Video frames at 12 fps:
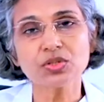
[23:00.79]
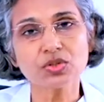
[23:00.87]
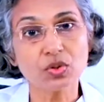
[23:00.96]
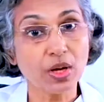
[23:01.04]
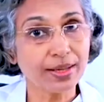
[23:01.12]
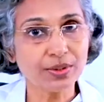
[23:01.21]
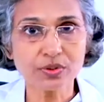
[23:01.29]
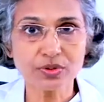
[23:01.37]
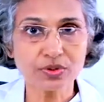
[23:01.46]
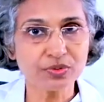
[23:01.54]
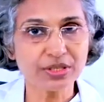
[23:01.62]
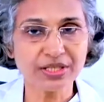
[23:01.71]
So, and
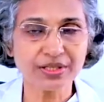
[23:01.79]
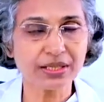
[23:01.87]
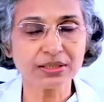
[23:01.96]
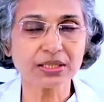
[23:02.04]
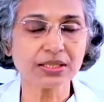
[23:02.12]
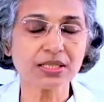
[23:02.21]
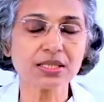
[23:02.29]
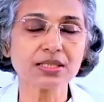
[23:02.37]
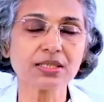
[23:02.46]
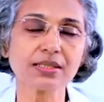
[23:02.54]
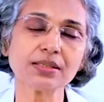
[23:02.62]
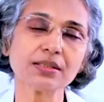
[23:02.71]
also we had done the
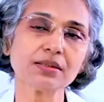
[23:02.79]
test and